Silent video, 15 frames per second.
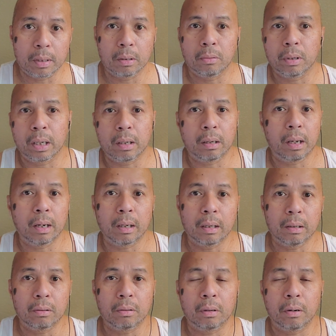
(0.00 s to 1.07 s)
So it could get a
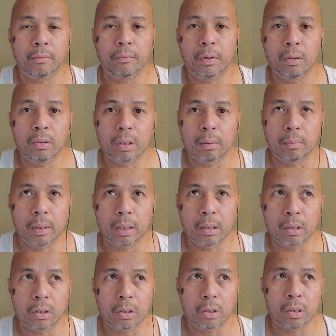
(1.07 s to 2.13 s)
little confusing,
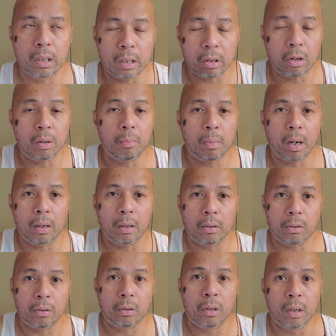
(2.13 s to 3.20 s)
because it's hard to
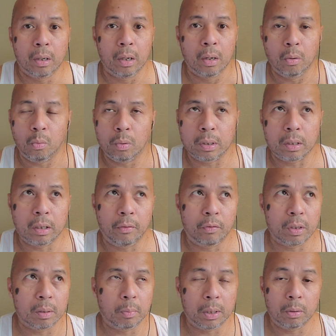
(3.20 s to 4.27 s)
monitor what's the
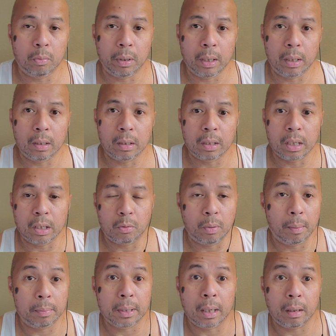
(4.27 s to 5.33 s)
difference between 6
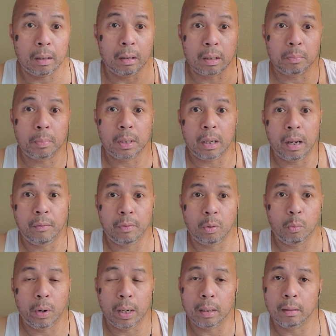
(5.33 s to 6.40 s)
reps at a heavier
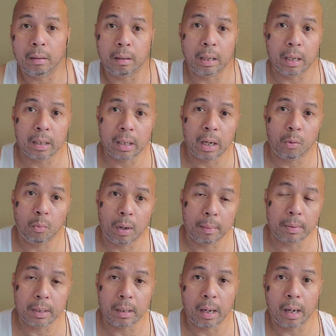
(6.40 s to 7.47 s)
weight than 10
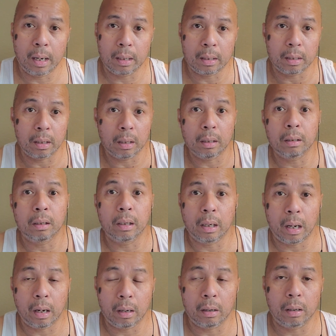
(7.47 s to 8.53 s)
reps at a
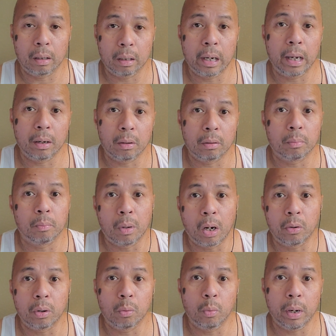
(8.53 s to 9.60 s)
lighter,
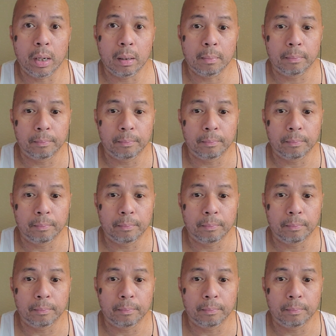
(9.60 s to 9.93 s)
moderate weight.